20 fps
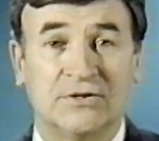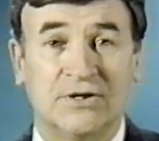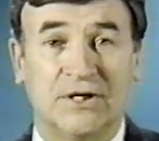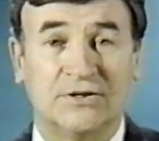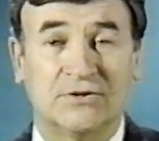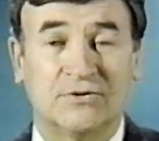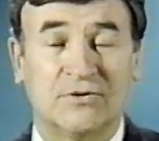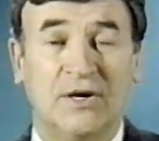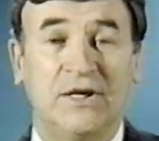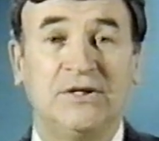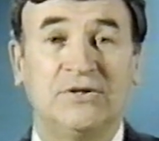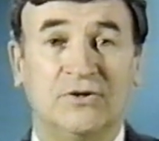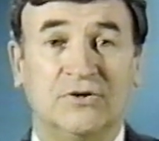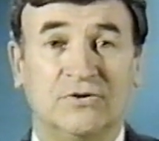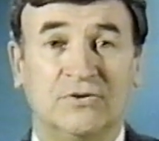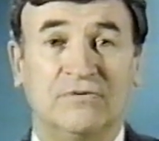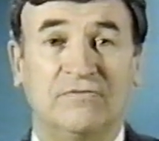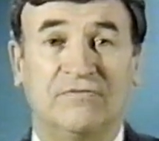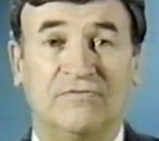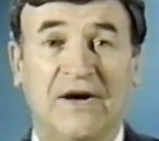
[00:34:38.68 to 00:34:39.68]
going to
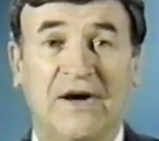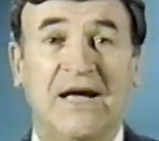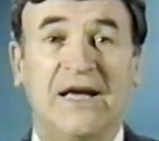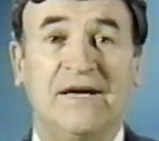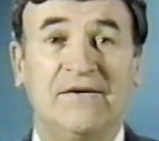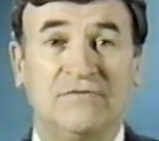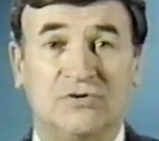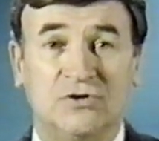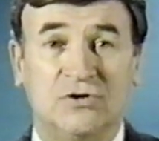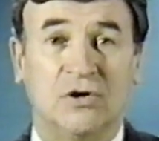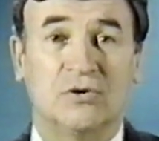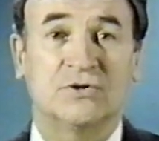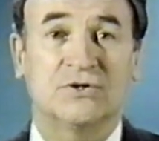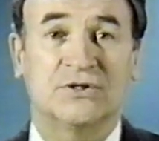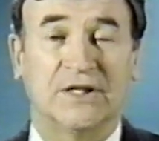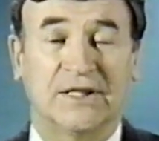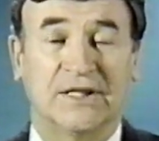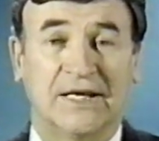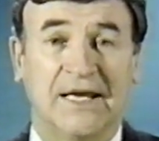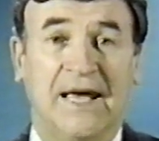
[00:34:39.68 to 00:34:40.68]
do 5
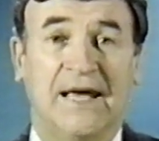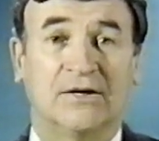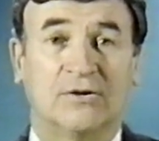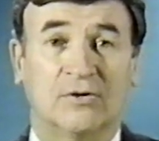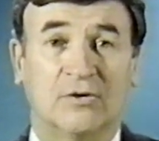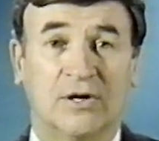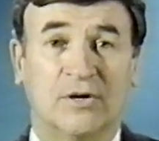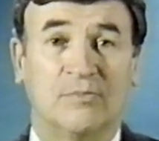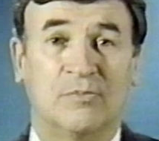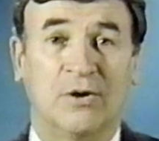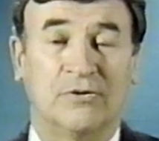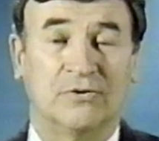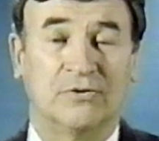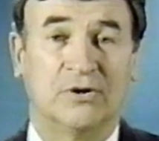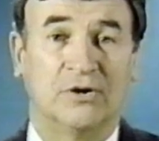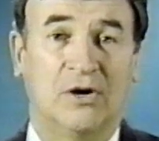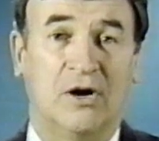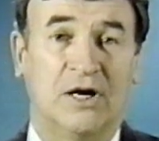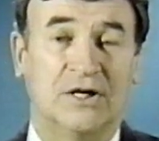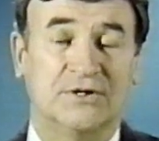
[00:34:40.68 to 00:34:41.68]
jokes in the category of
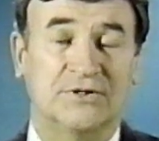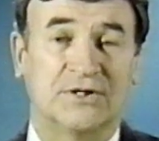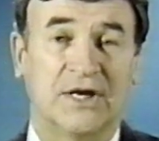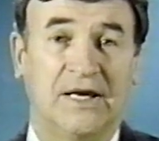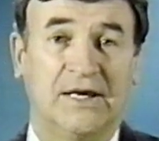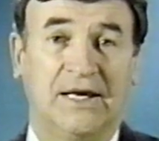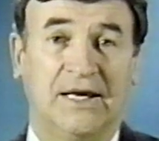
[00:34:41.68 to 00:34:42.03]
brother-in-laws.